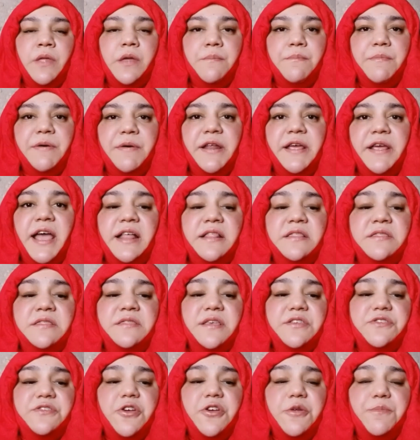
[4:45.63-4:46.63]
But again,
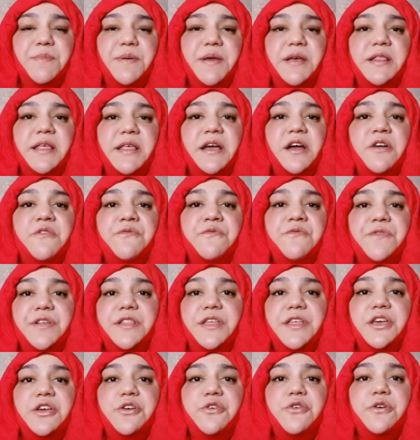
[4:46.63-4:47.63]
this could be like a
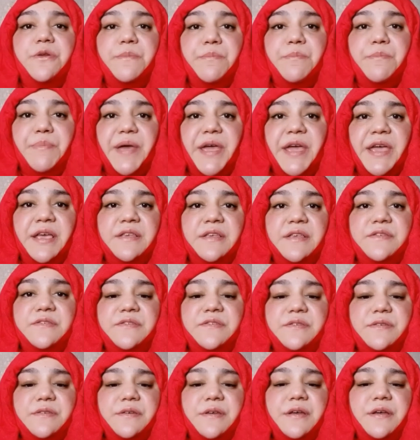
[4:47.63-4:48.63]
really good
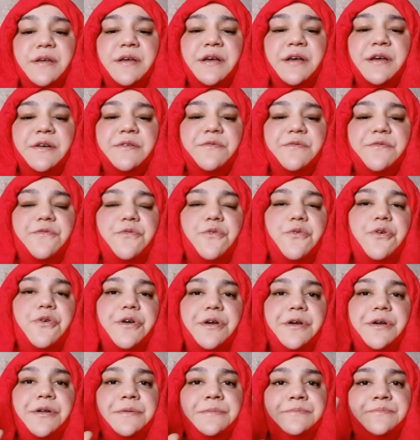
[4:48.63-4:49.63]
base uh,
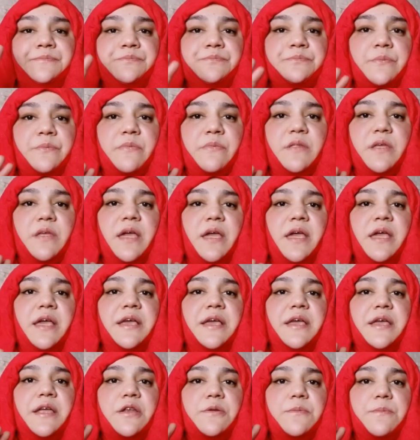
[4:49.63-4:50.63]
for
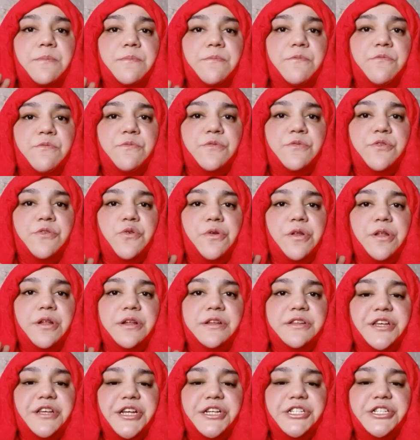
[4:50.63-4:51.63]
a
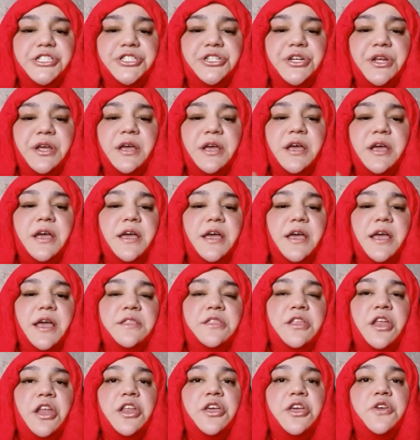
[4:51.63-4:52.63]
noodle dish.
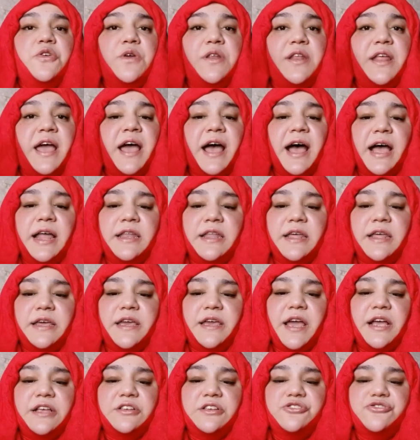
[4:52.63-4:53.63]
And then you could add
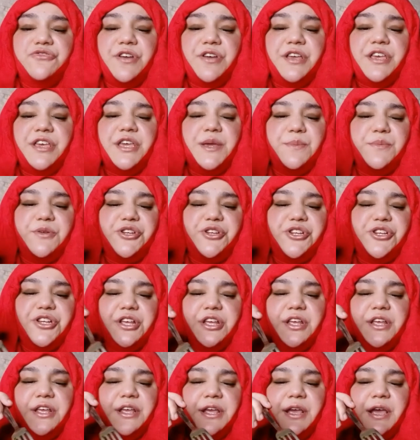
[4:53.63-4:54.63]
like extra
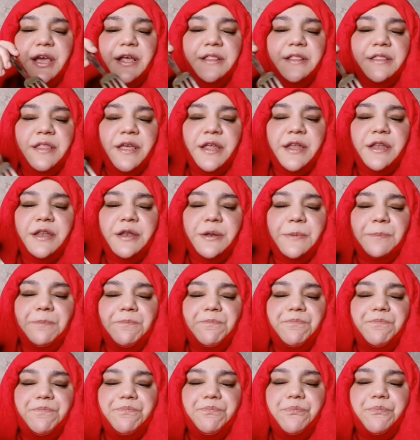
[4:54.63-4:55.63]
kimchi and
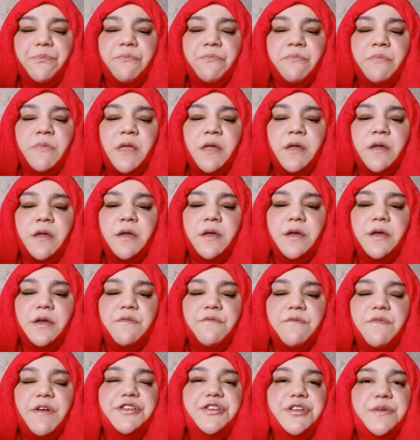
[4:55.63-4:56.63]
then
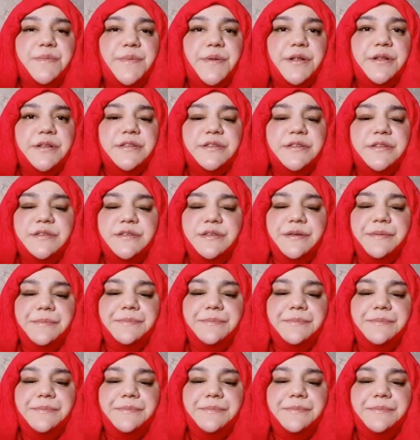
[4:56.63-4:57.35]
vegetables.